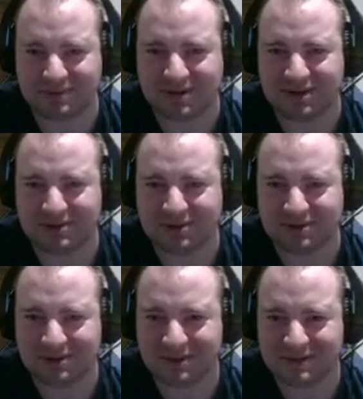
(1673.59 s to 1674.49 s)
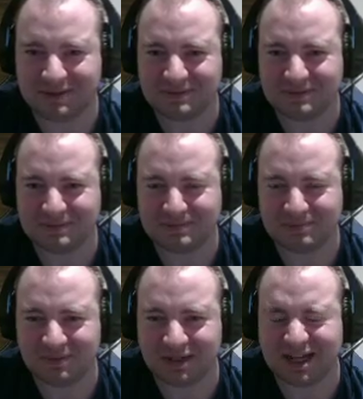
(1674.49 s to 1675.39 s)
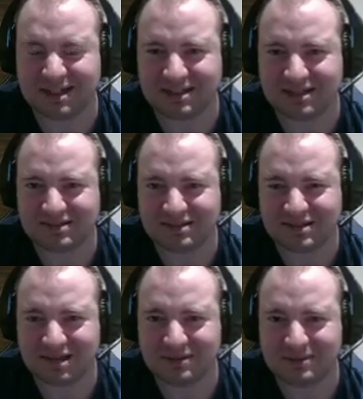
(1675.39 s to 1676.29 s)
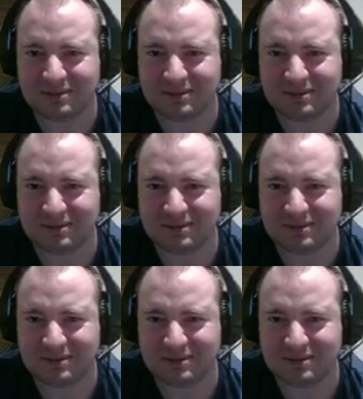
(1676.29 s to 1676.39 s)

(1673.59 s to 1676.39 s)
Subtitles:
why not? Catch an extra cycle.